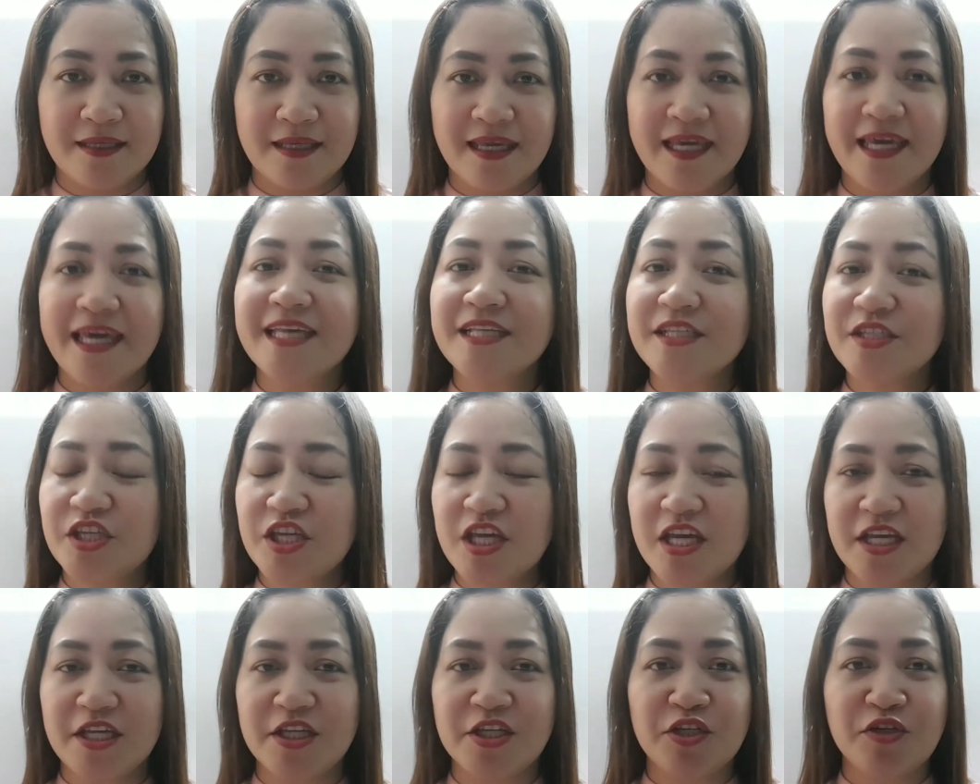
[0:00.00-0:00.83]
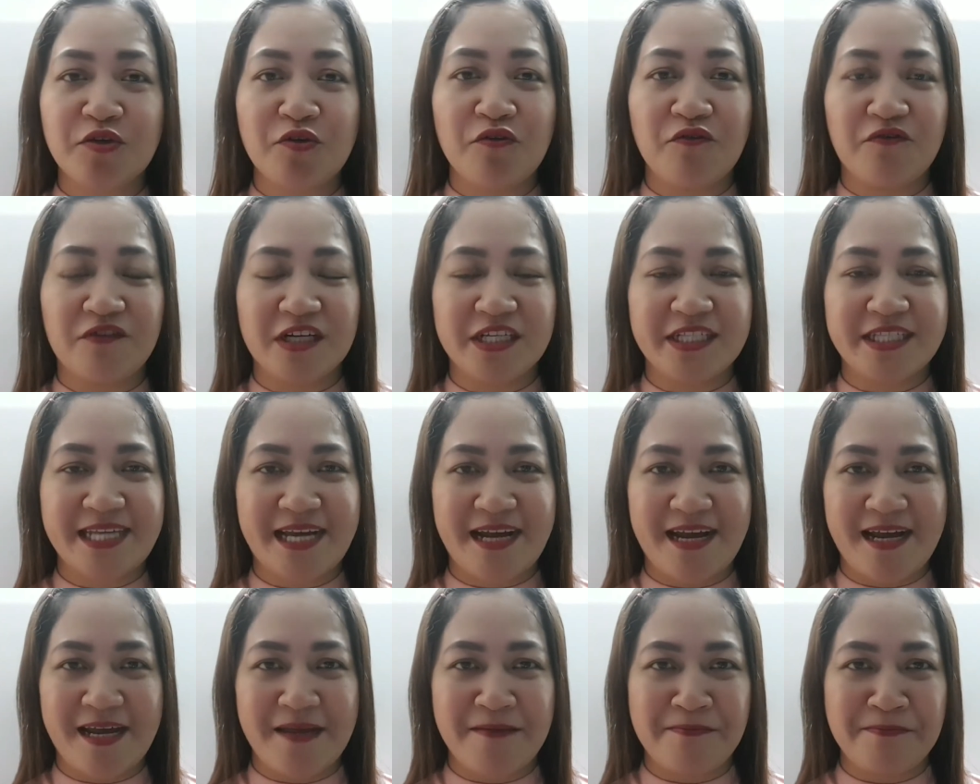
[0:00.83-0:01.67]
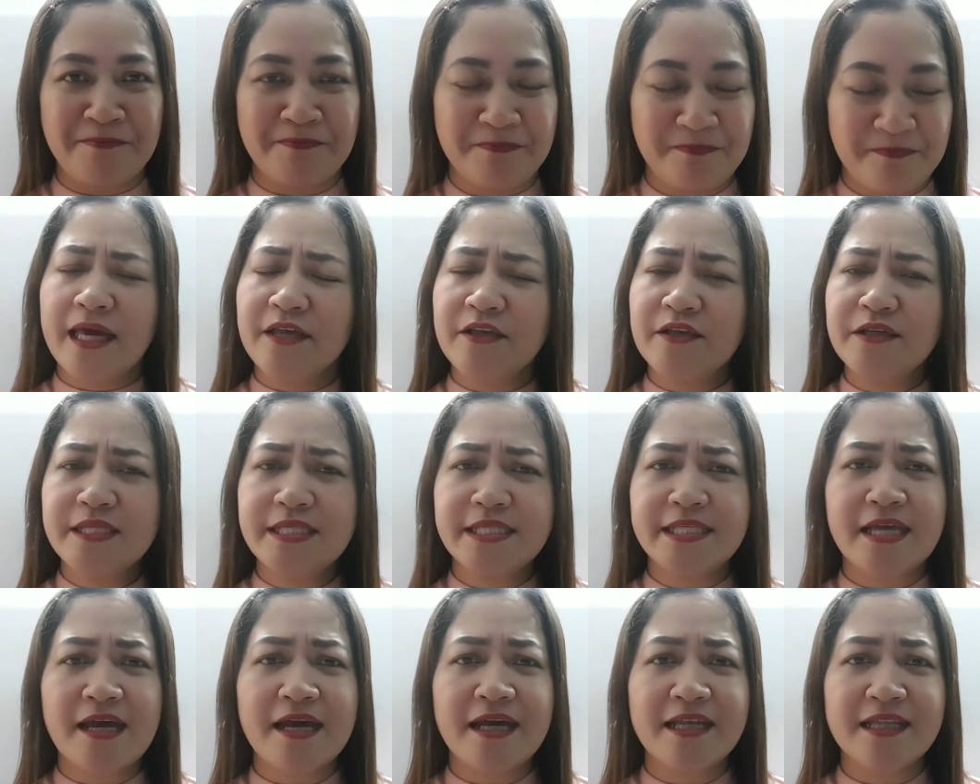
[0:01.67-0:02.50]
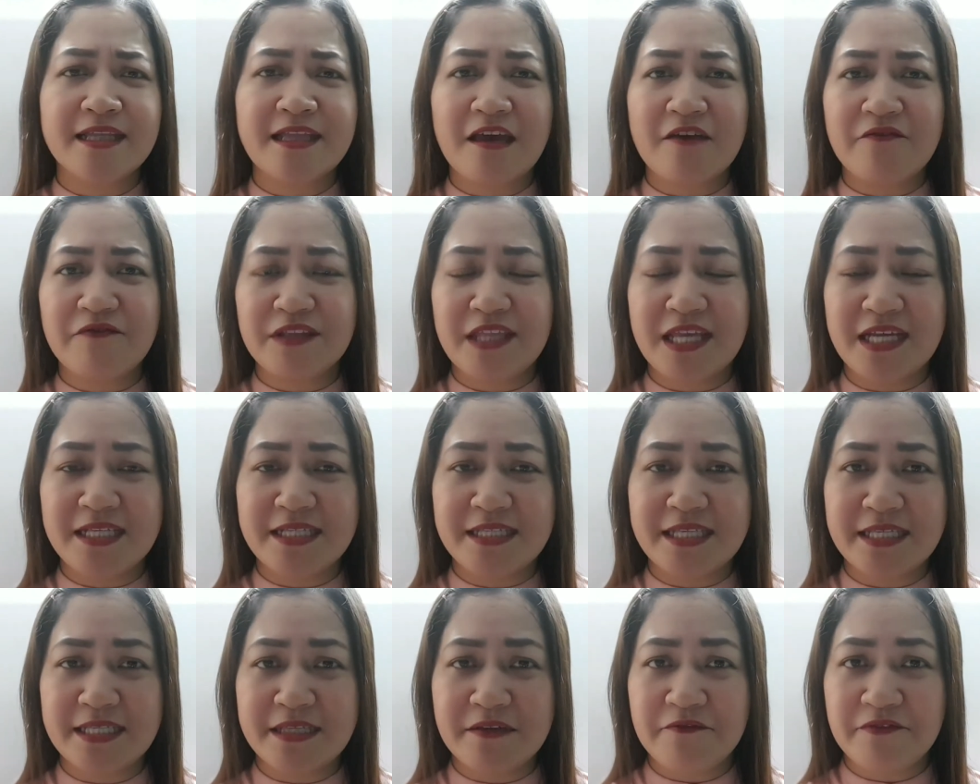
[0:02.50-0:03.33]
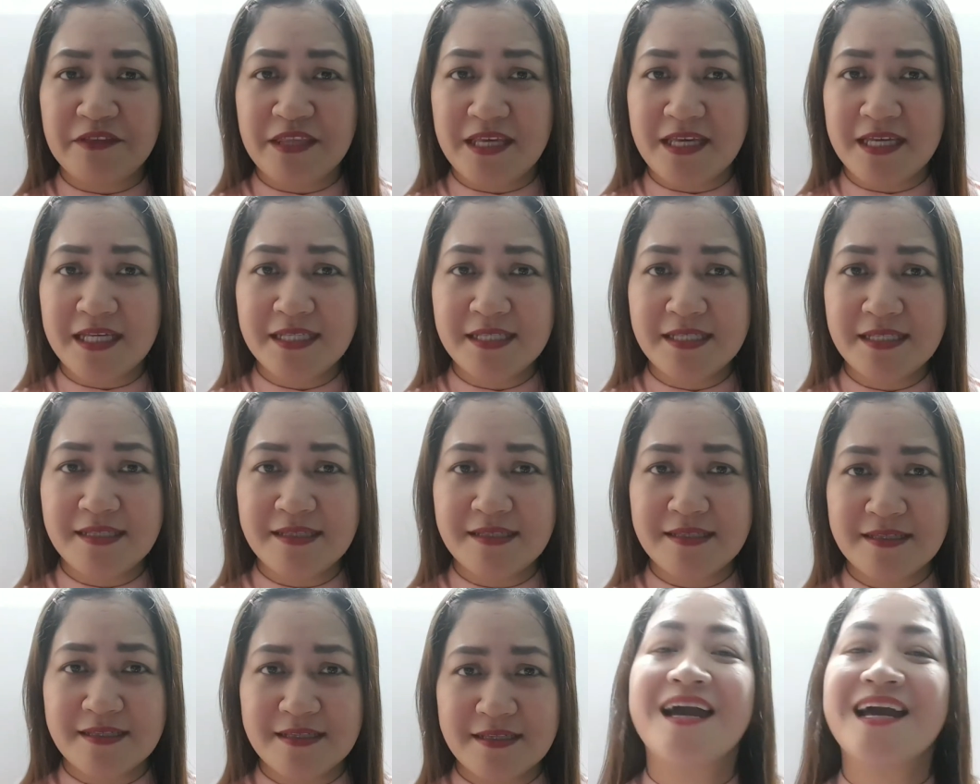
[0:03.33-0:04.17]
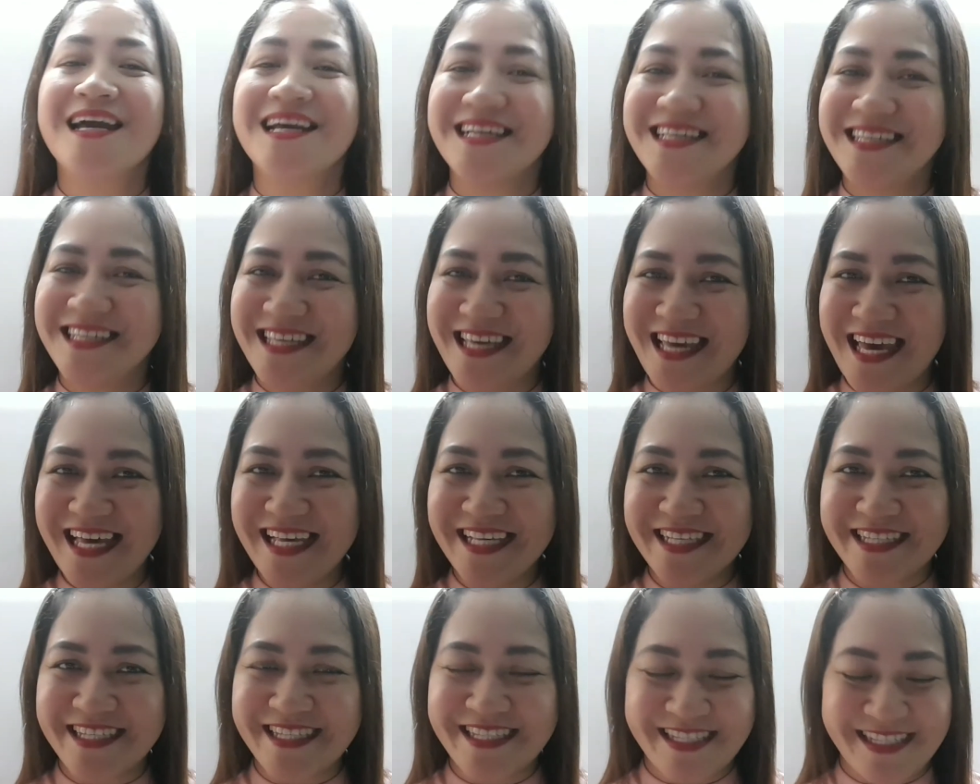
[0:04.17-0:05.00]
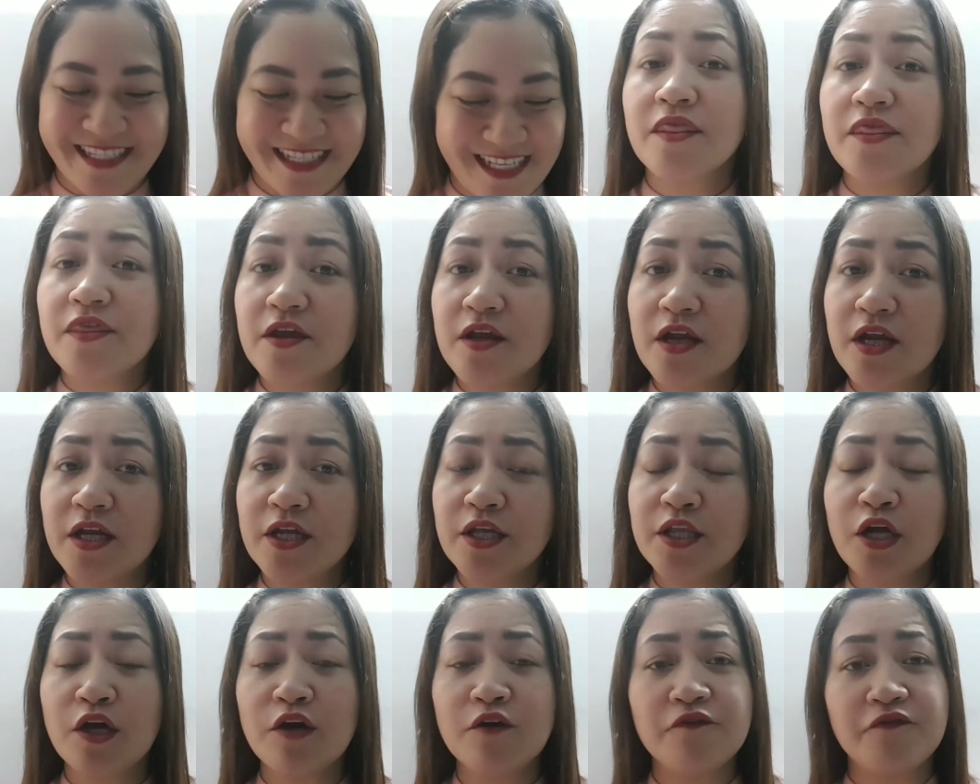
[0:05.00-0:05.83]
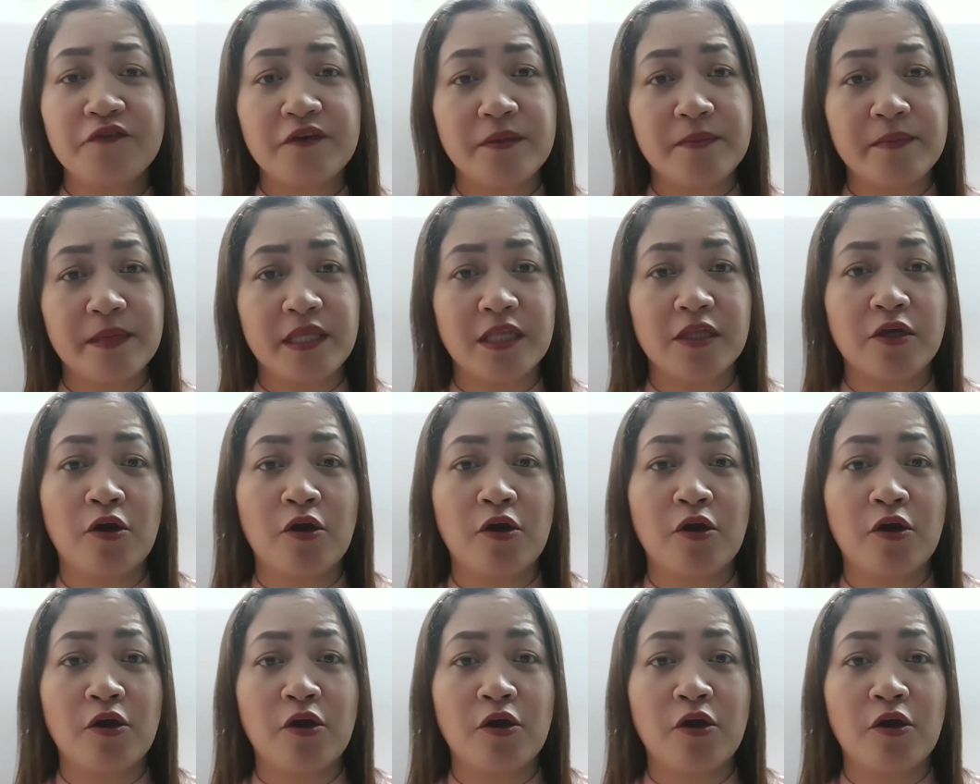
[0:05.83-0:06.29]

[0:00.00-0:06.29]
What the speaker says: can change over time. Can you cite evidences of this? Yes! There are now female